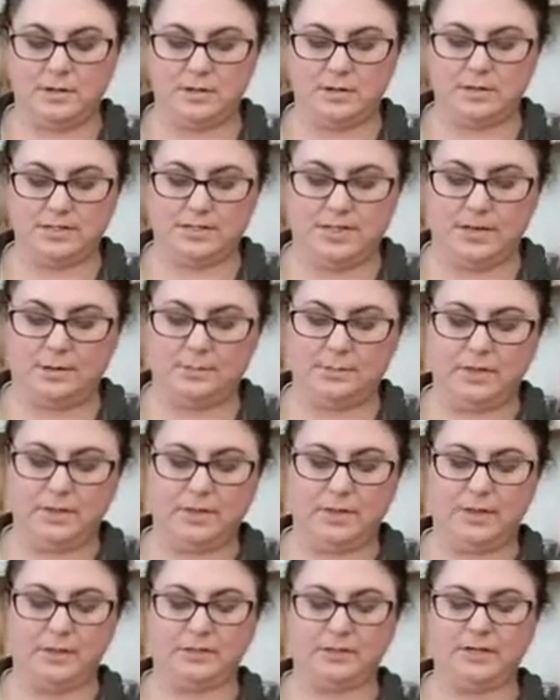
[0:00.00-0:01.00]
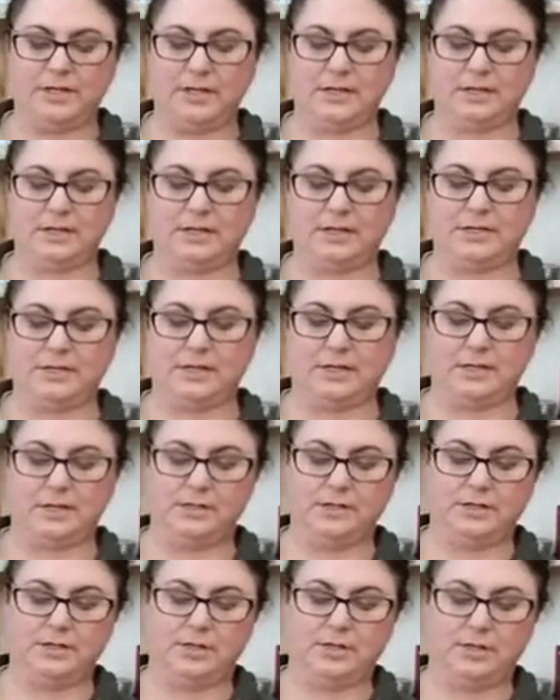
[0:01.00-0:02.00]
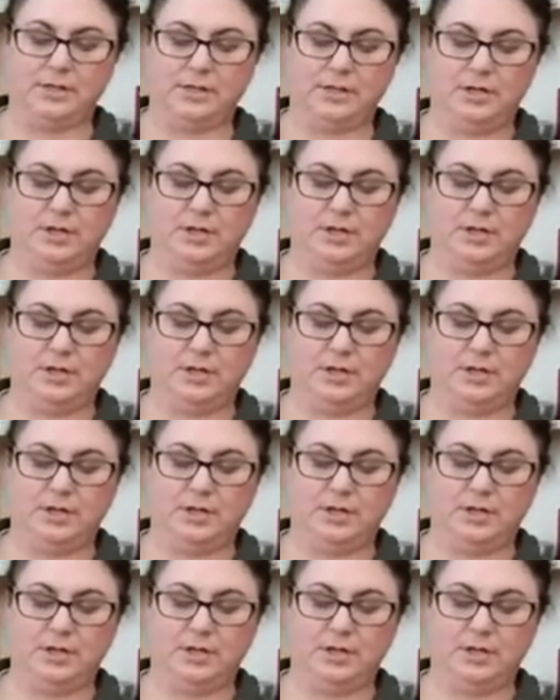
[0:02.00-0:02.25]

Same thing. Take a stitch